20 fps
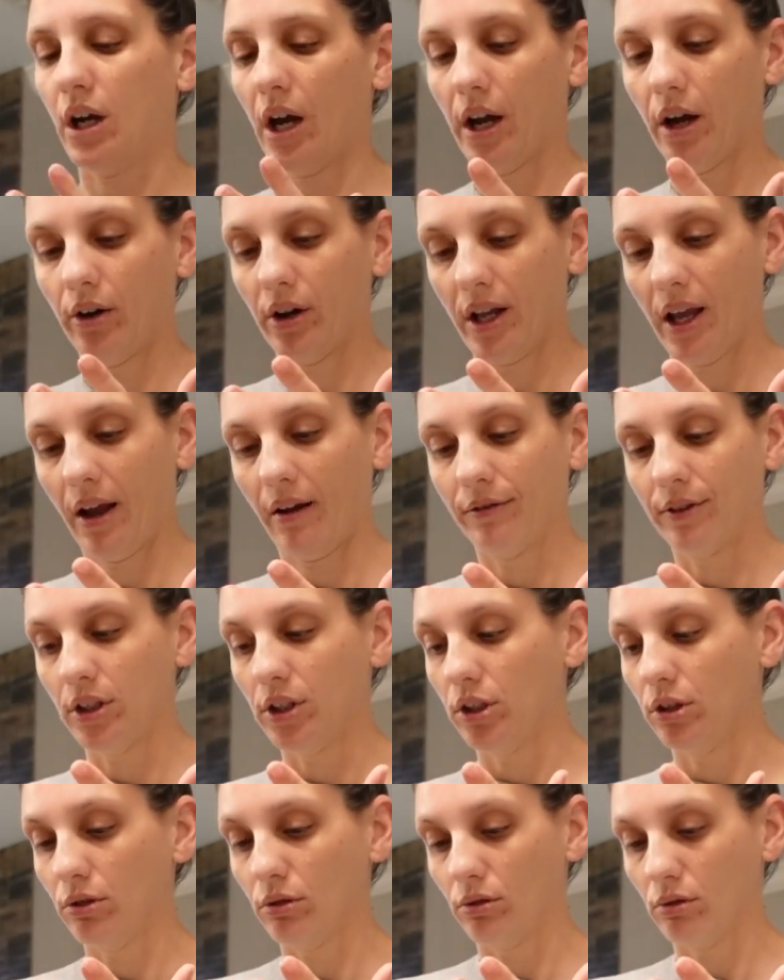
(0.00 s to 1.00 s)
I already have to
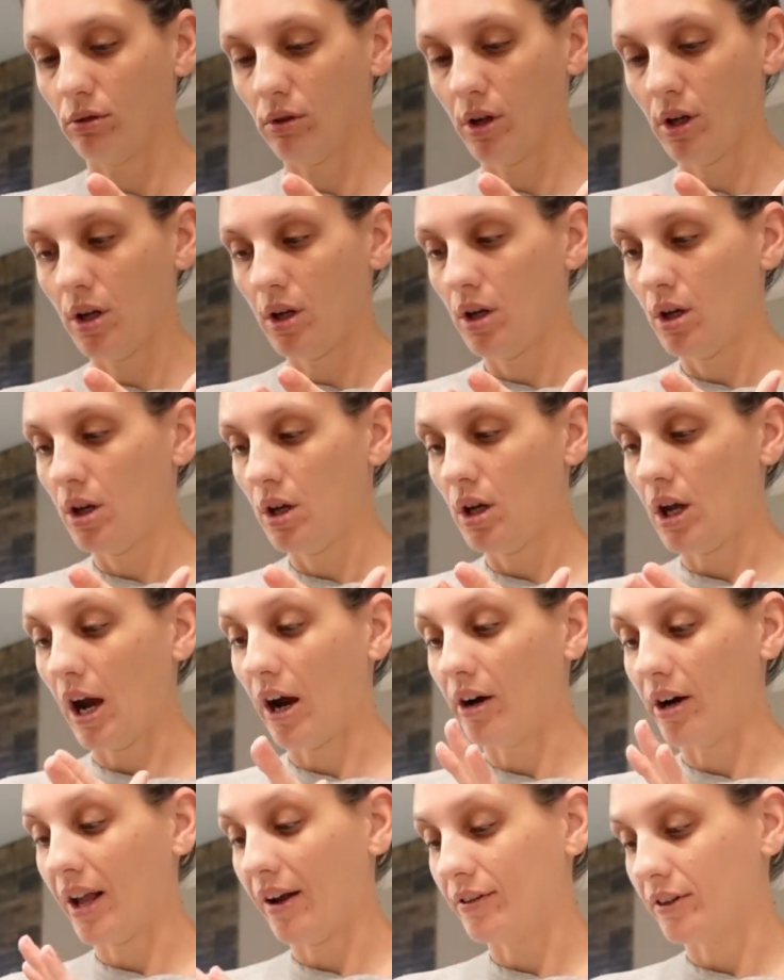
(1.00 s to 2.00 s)
do, I
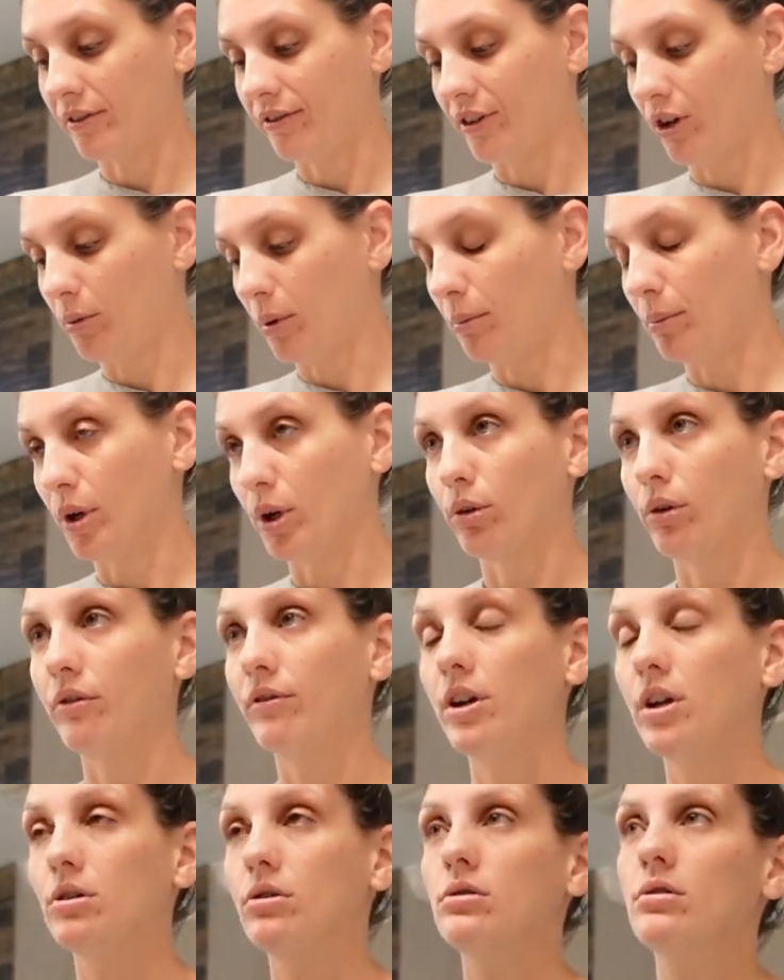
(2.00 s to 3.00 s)
already have to film a book
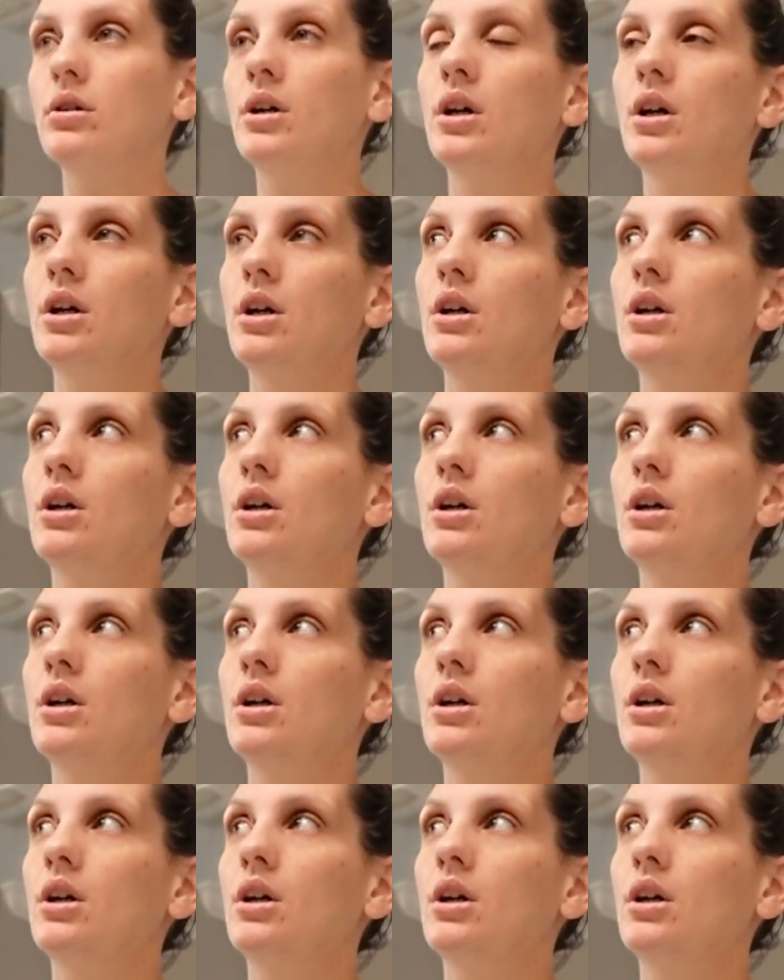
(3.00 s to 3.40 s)
review.